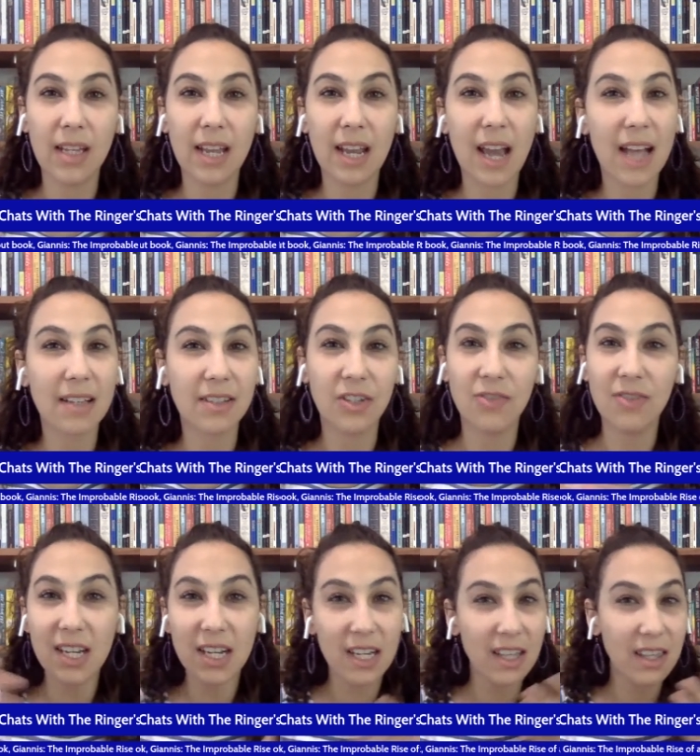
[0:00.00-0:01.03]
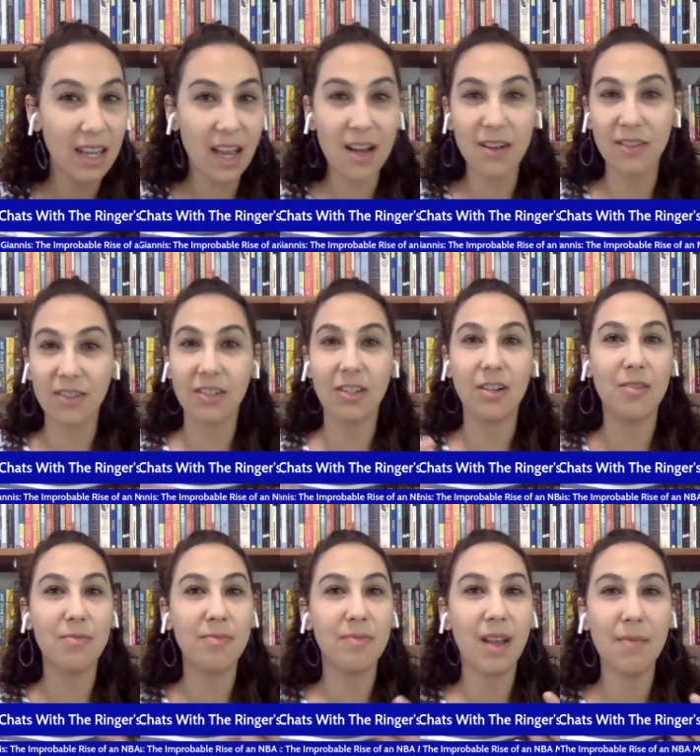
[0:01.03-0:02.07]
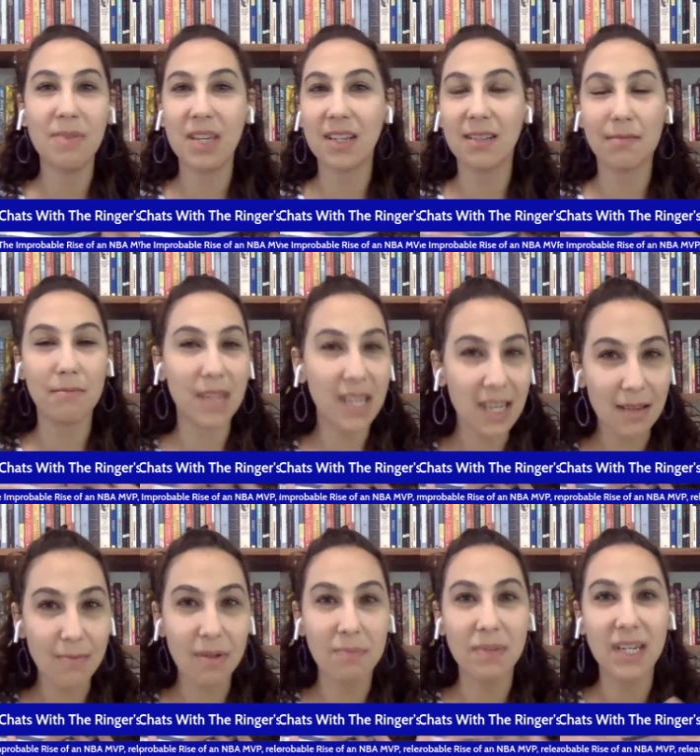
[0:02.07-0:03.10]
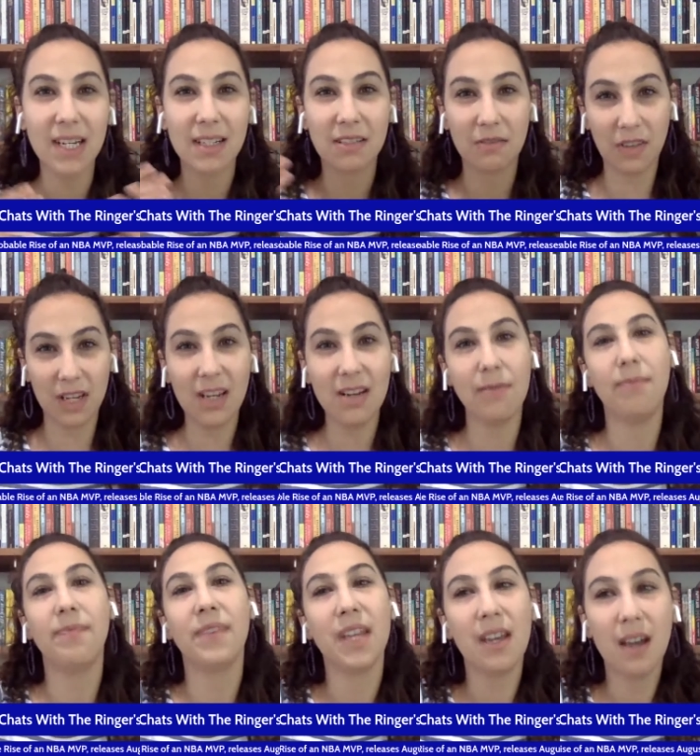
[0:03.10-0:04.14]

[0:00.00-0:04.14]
and they ask, do you need anything else? You know, not because of me, but because of him.